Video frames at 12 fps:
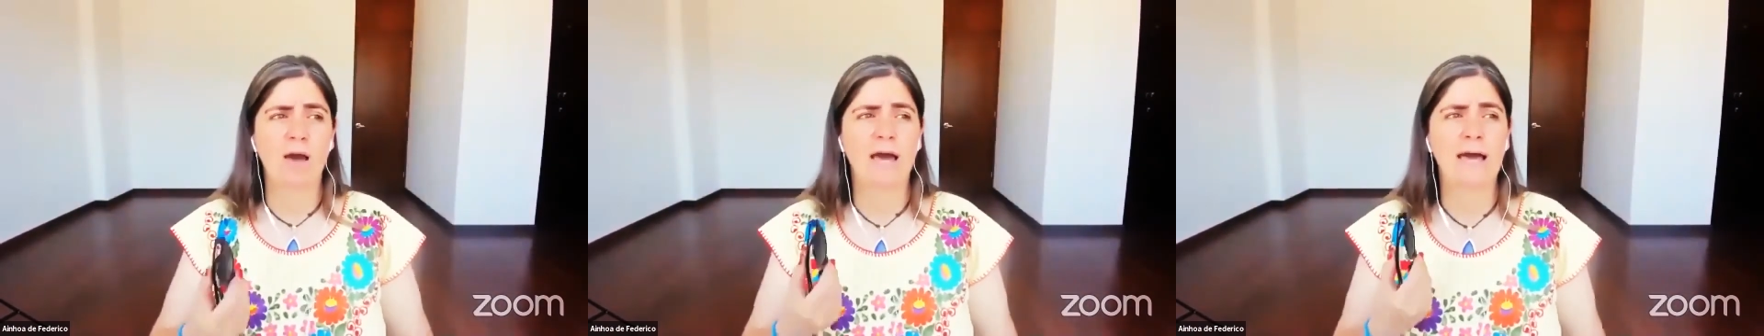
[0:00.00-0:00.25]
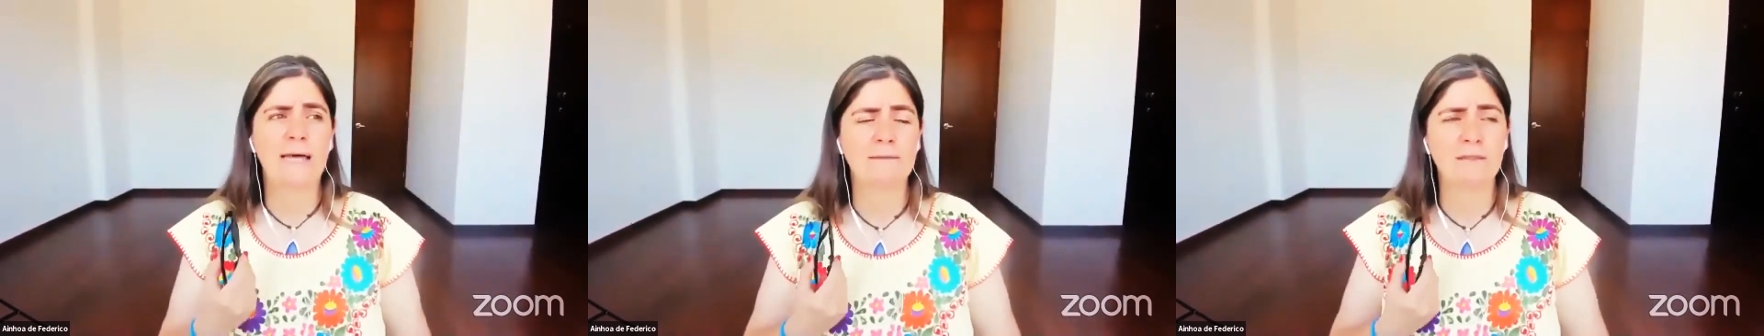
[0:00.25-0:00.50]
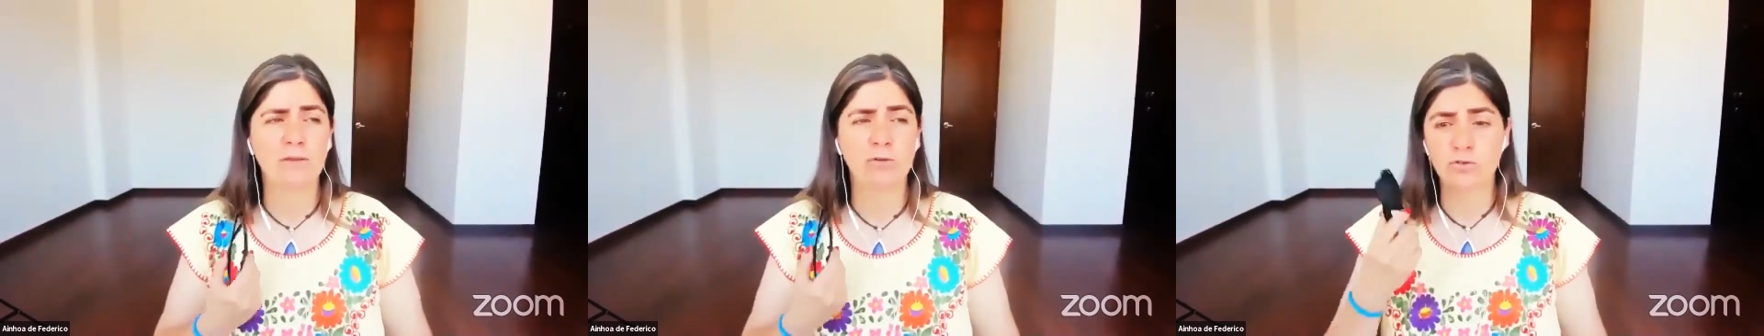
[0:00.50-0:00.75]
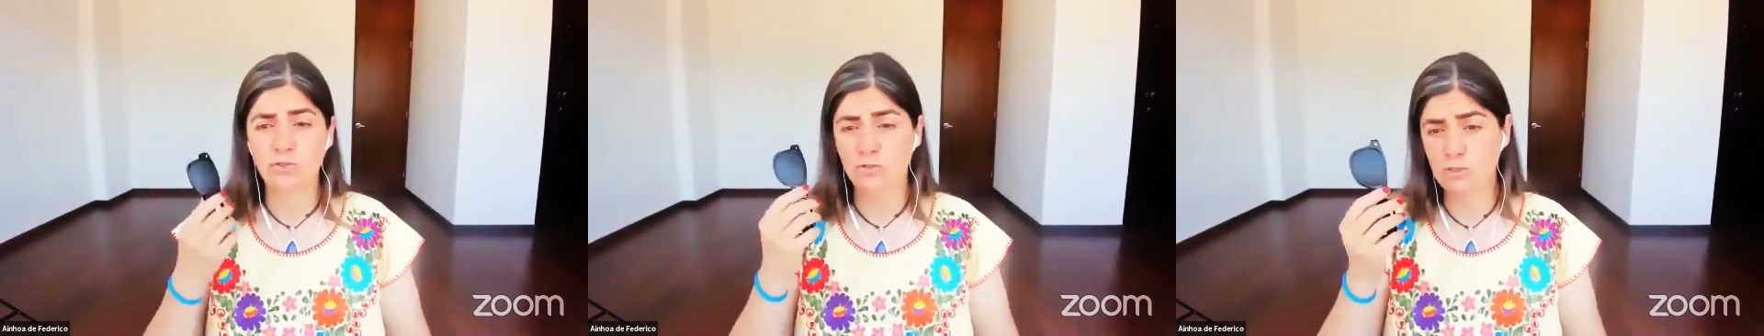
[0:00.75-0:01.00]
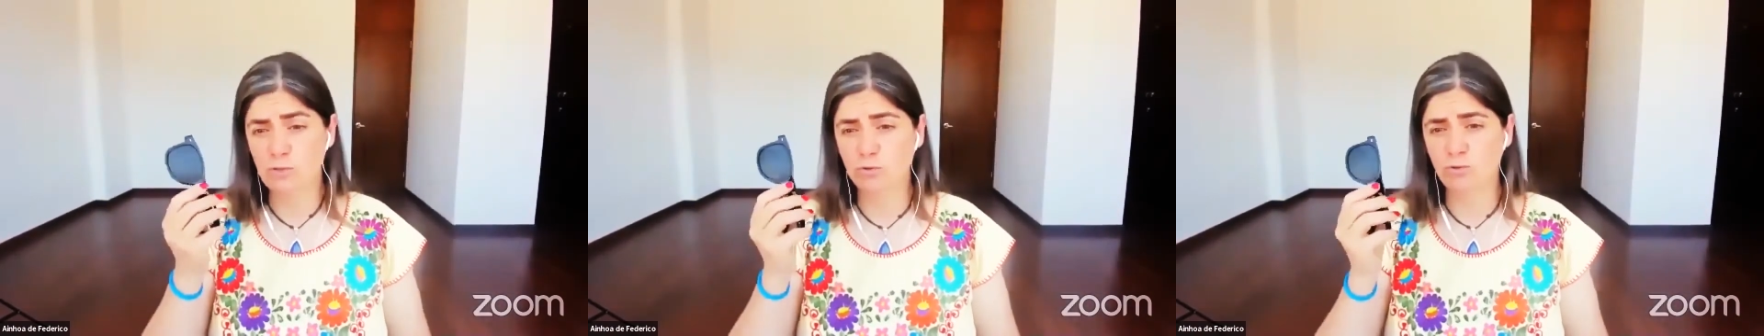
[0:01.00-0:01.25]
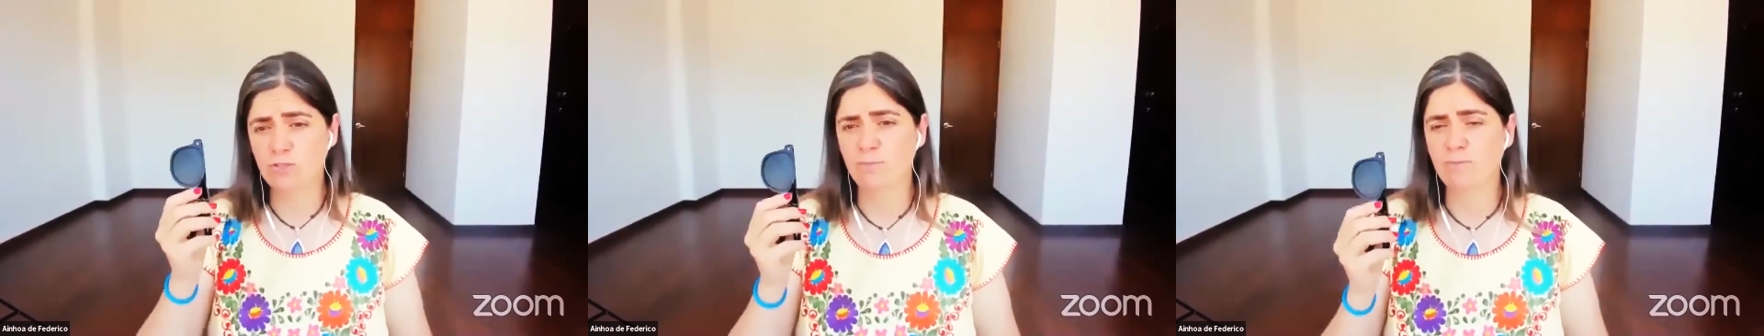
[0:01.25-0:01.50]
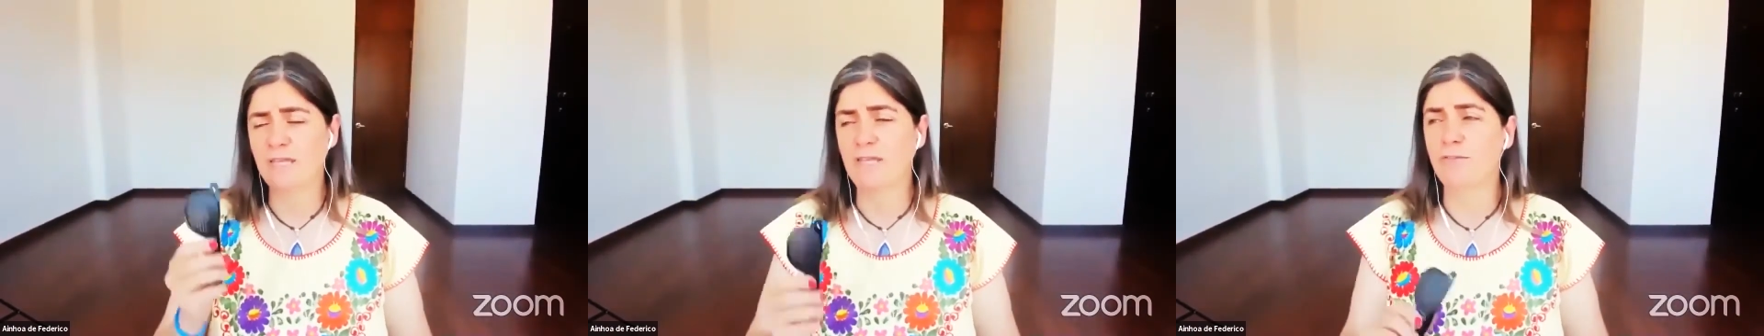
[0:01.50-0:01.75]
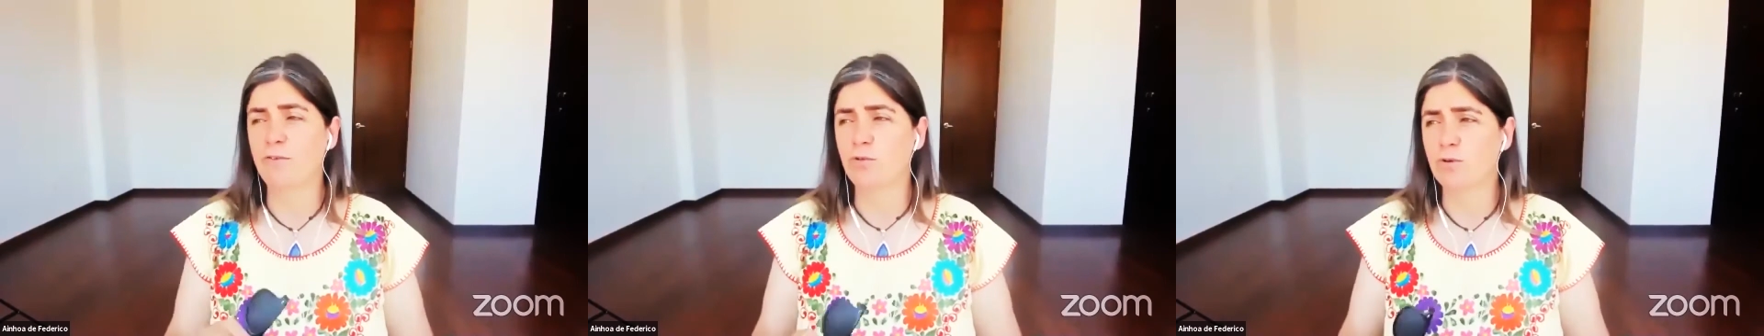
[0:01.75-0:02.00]
And you shouldn't use them
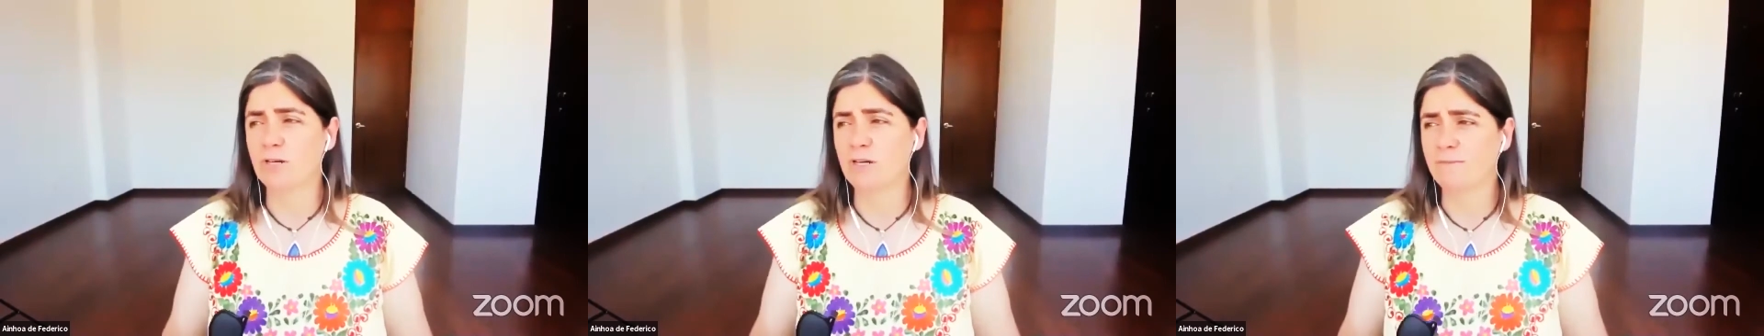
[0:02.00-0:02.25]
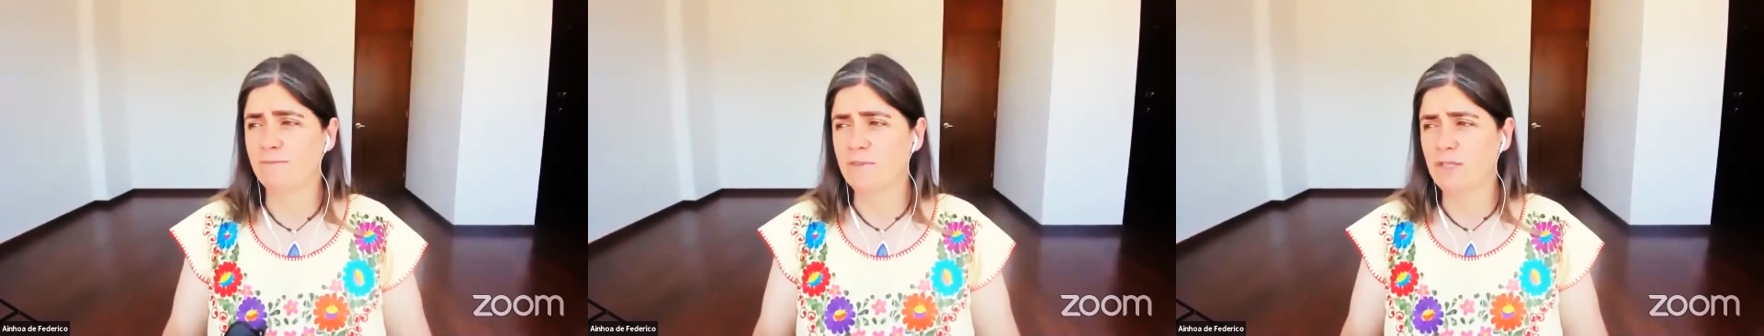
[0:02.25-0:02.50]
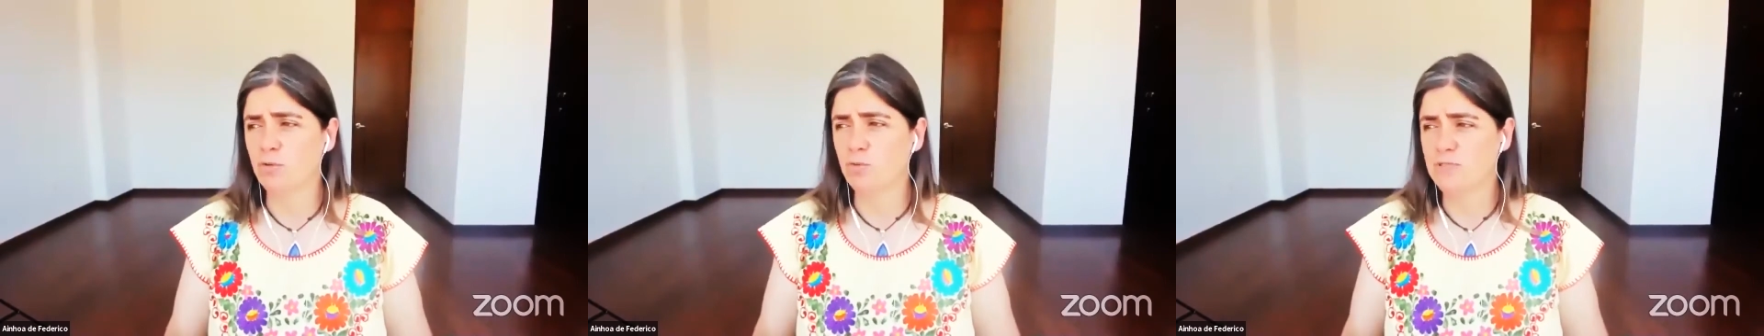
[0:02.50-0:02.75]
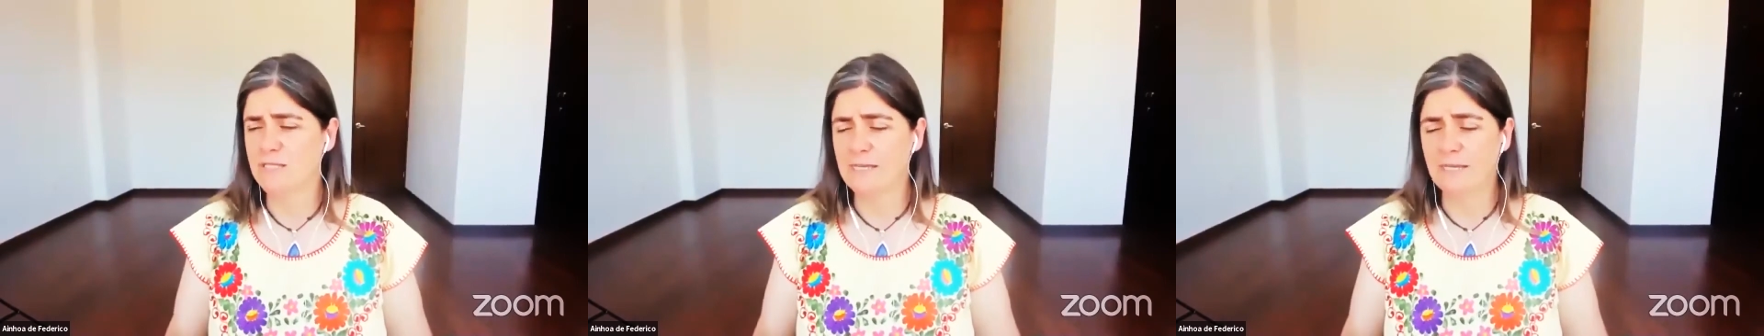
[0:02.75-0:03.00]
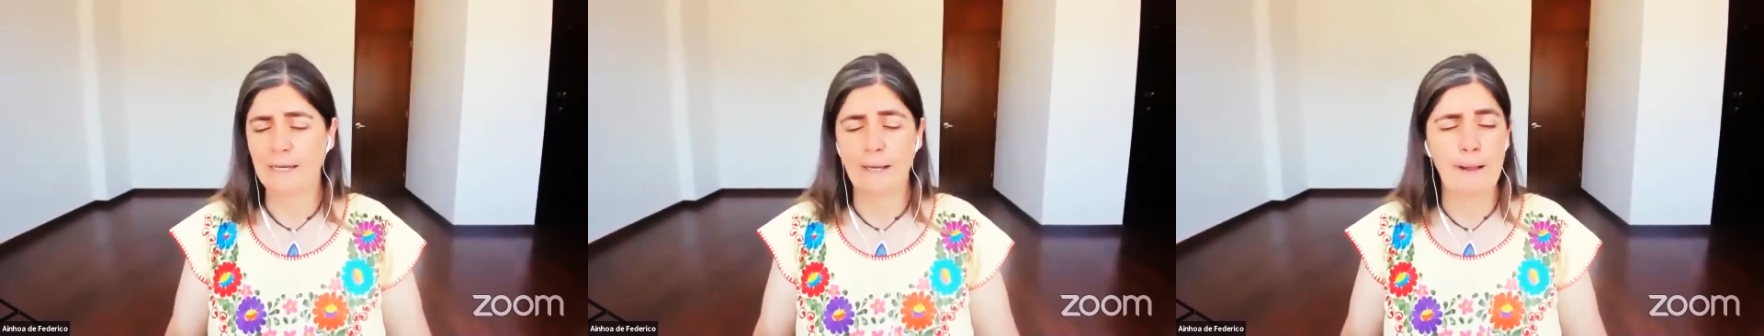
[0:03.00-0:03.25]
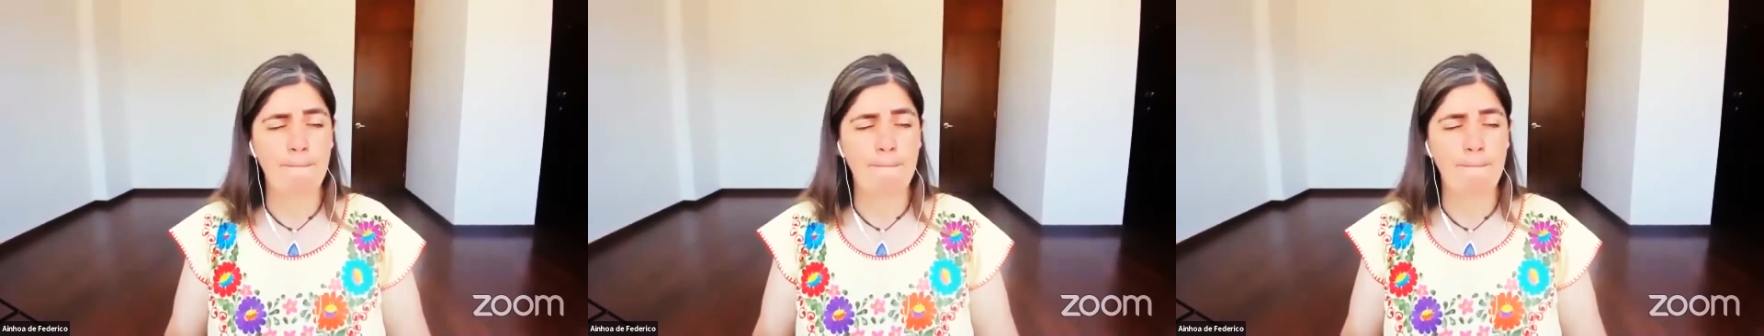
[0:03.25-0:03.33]
if you are using